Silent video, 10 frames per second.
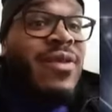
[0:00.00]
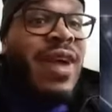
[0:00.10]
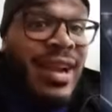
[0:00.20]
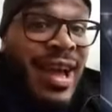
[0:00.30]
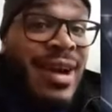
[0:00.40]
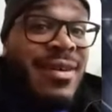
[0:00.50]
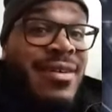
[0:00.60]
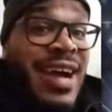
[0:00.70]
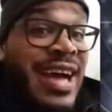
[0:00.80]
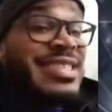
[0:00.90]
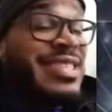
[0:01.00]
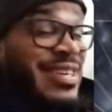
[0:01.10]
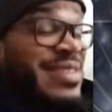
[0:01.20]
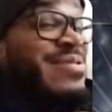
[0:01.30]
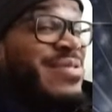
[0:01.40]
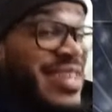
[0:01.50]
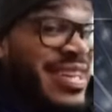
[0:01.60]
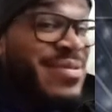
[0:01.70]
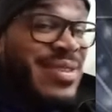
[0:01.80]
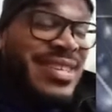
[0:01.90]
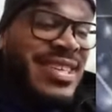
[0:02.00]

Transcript: right now, I still really want